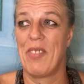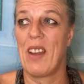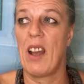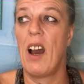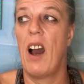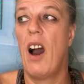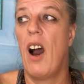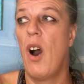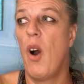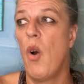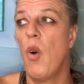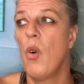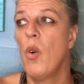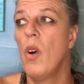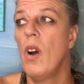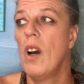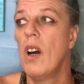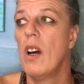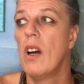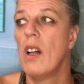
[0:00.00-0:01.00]

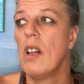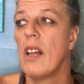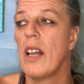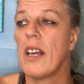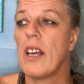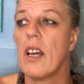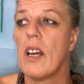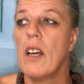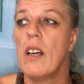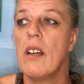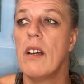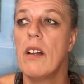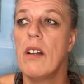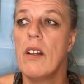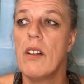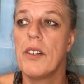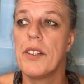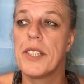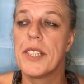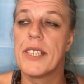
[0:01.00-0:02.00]
how, like,
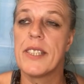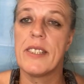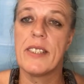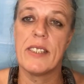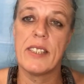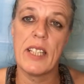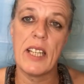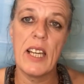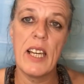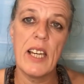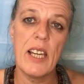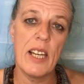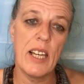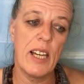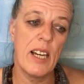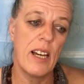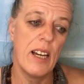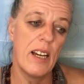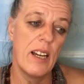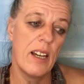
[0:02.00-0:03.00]

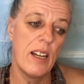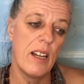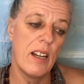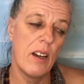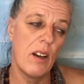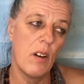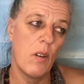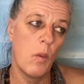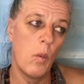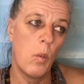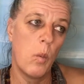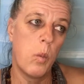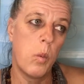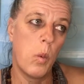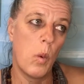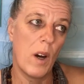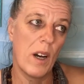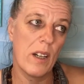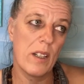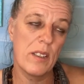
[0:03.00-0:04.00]
see
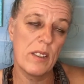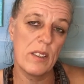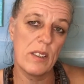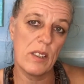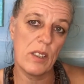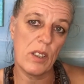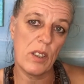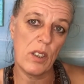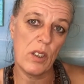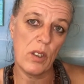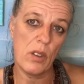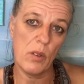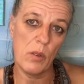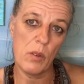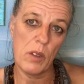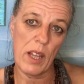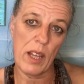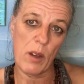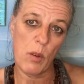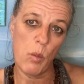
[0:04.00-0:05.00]
what you,
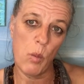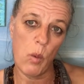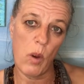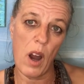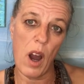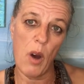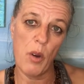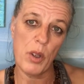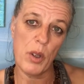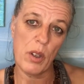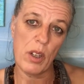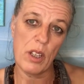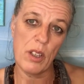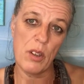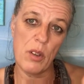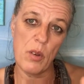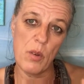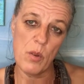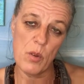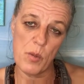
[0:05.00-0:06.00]
like, how you
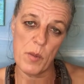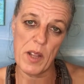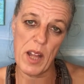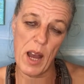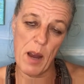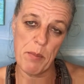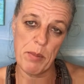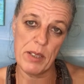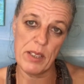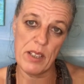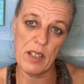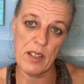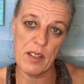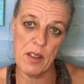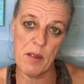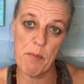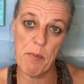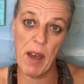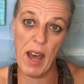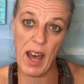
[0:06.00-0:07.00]
can use what happened
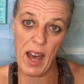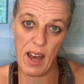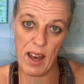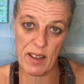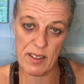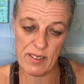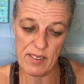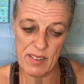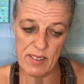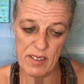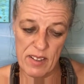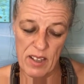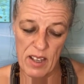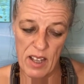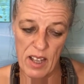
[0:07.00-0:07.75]
in the past,